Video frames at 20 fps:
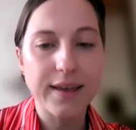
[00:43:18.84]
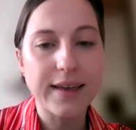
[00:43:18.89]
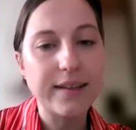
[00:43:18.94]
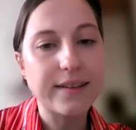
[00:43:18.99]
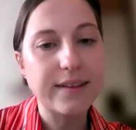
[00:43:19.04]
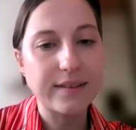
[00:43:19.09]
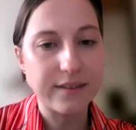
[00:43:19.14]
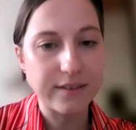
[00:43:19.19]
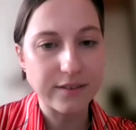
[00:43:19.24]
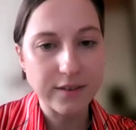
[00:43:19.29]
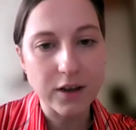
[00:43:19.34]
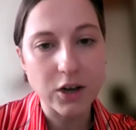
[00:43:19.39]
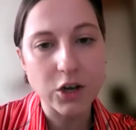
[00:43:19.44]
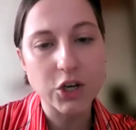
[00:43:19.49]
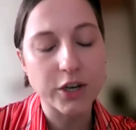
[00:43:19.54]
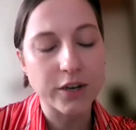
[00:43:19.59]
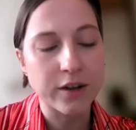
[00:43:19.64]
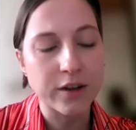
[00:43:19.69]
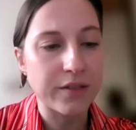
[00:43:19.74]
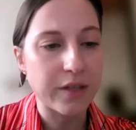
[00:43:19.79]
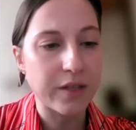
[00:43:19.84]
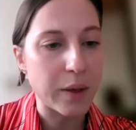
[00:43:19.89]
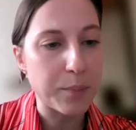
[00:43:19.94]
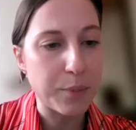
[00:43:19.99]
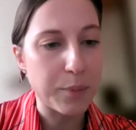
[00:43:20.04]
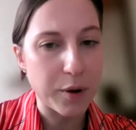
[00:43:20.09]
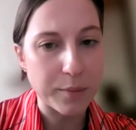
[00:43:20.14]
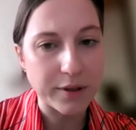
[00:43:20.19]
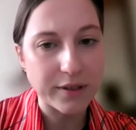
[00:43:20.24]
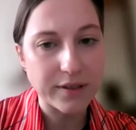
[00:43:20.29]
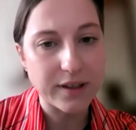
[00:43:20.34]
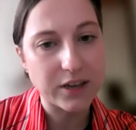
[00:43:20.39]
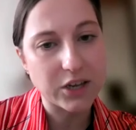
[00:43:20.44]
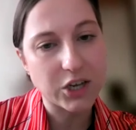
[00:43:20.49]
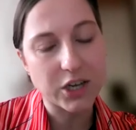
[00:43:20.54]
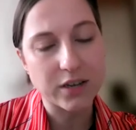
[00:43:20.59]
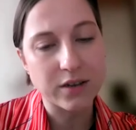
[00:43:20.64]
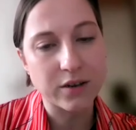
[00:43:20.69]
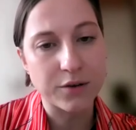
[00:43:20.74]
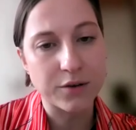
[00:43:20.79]
heated discussion on the
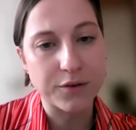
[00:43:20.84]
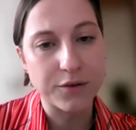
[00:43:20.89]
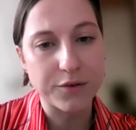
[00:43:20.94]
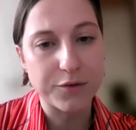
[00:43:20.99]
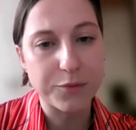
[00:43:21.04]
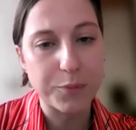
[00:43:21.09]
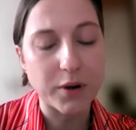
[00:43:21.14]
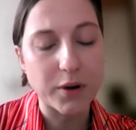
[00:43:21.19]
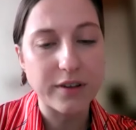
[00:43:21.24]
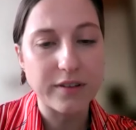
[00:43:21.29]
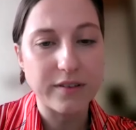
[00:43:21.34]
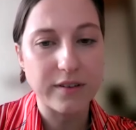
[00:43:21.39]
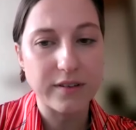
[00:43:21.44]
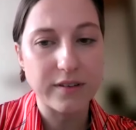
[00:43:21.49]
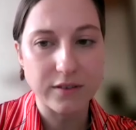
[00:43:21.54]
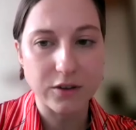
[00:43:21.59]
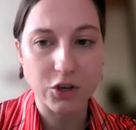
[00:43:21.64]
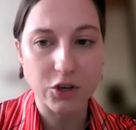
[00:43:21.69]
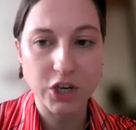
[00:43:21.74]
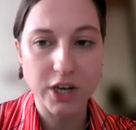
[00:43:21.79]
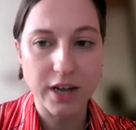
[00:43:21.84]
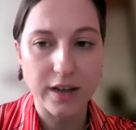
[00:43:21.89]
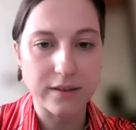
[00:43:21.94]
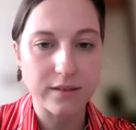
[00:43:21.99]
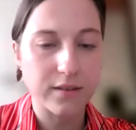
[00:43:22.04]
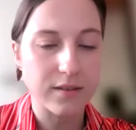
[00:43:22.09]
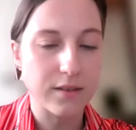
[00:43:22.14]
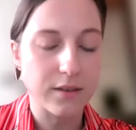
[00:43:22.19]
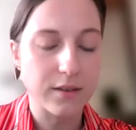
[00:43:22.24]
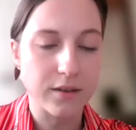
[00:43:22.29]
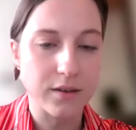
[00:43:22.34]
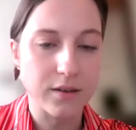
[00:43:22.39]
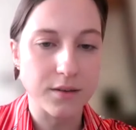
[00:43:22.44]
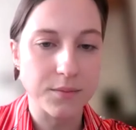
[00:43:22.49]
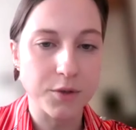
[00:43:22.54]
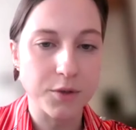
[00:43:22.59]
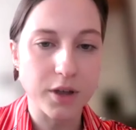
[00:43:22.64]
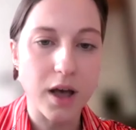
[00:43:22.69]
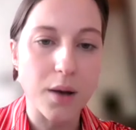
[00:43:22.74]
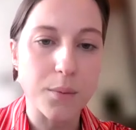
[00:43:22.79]
implementation of policies such as
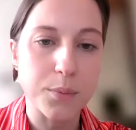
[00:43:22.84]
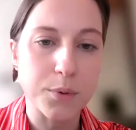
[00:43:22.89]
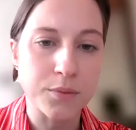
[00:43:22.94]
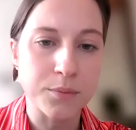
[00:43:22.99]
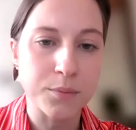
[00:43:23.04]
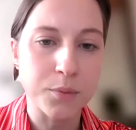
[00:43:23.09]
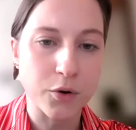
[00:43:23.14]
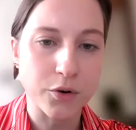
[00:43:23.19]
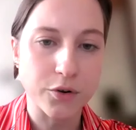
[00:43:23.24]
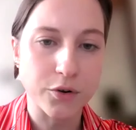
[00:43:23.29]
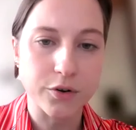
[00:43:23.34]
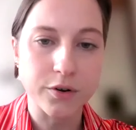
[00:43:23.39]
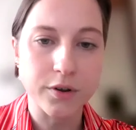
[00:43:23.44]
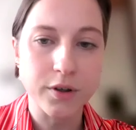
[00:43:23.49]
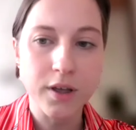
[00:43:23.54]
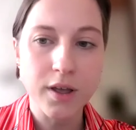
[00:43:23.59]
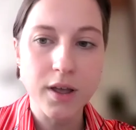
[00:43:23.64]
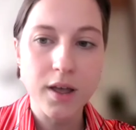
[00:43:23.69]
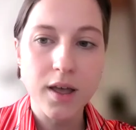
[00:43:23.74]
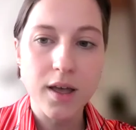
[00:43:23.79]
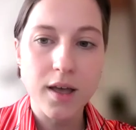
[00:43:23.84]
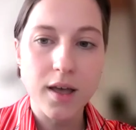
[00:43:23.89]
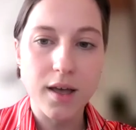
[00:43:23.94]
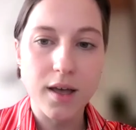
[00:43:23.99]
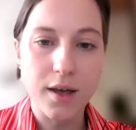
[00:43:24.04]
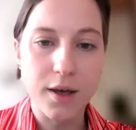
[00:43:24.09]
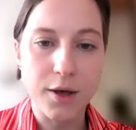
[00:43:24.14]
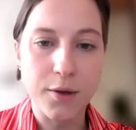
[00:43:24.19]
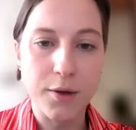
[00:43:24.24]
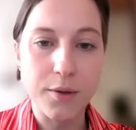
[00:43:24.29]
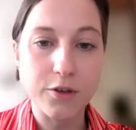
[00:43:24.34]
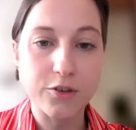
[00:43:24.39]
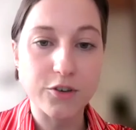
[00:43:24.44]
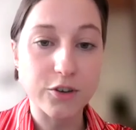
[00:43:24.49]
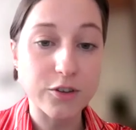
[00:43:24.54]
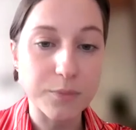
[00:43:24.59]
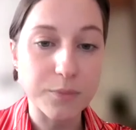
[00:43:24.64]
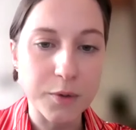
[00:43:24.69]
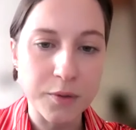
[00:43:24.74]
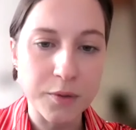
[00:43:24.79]
the carbon border
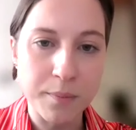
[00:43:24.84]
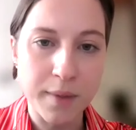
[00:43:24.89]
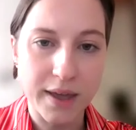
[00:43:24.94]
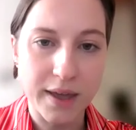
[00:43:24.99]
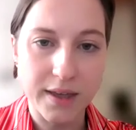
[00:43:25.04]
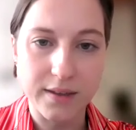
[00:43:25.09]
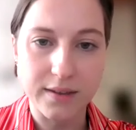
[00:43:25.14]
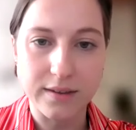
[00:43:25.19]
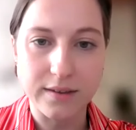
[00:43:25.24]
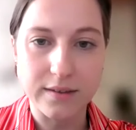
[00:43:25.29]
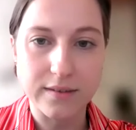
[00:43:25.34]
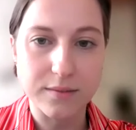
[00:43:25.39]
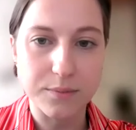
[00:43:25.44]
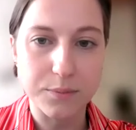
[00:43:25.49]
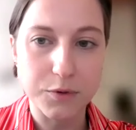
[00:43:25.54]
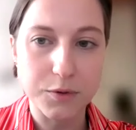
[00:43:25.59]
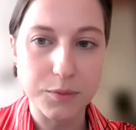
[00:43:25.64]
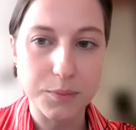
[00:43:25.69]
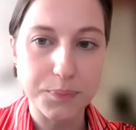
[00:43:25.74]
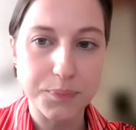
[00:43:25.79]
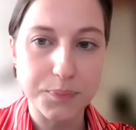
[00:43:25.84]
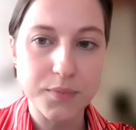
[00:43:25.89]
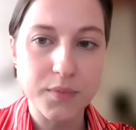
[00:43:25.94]
adjustment mechanism.